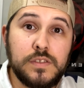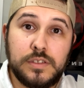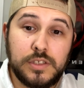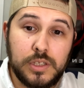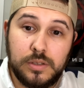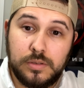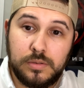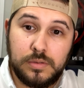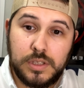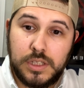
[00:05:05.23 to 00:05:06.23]

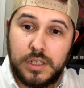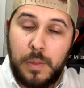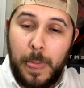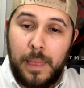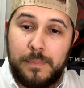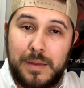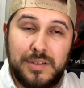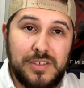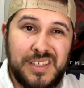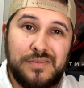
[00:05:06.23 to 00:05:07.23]
So maybe
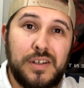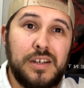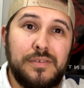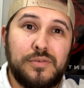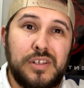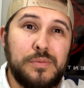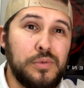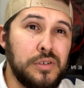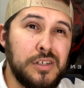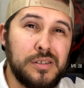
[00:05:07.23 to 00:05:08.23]
six five
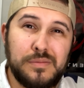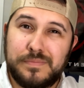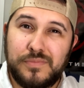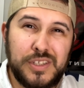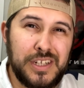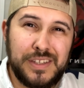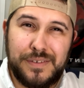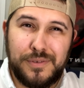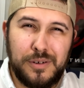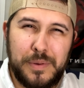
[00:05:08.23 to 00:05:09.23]
Creedmoor, reach out
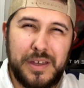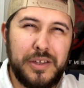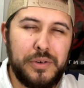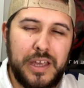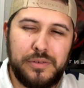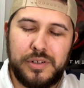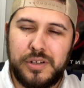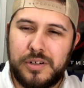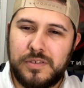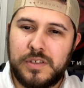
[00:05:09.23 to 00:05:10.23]
that far, maybe 800
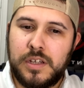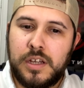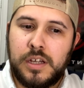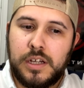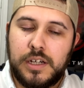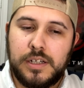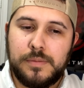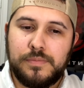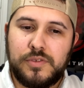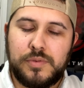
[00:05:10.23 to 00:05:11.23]
yards.
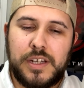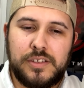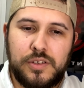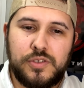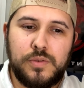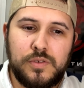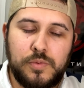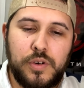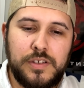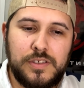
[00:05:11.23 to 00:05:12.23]
Um, some guys that are shooting some
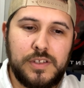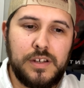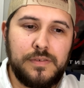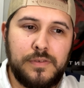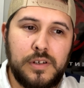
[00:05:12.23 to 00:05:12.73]
crazy stuff.